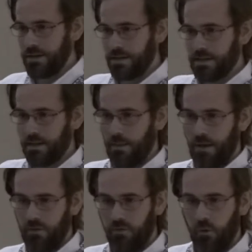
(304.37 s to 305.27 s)
us
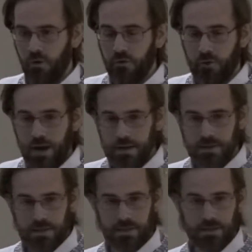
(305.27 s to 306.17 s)
about four
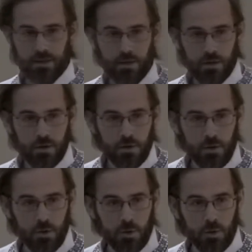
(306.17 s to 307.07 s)
friends
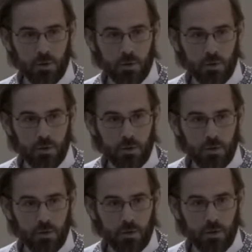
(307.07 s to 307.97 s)
who
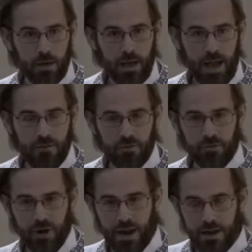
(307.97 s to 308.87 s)
have a
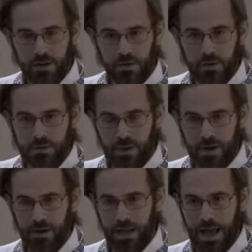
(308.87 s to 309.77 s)
friend who is
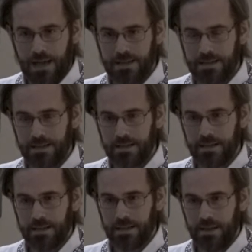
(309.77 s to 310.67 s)
paralyzed,
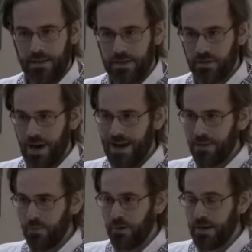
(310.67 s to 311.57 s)
and they try to
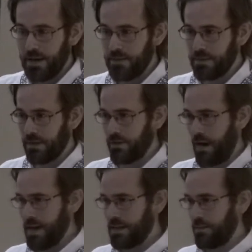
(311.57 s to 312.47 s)
bring him to
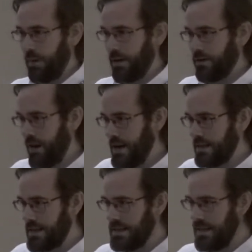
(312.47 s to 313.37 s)
Christ, but Christ
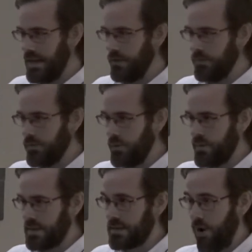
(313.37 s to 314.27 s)
is in a room
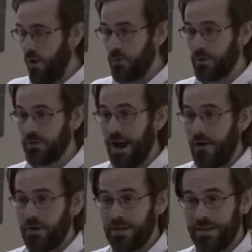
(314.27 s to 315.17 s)
that's
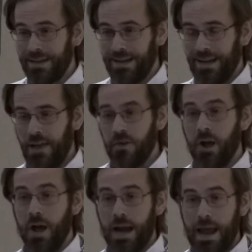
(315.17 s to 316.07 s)
overcrowded and they're
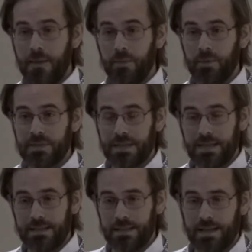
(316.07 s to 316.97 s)
unable to
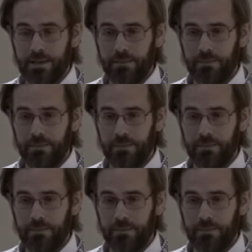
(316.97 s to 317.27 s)
get to him.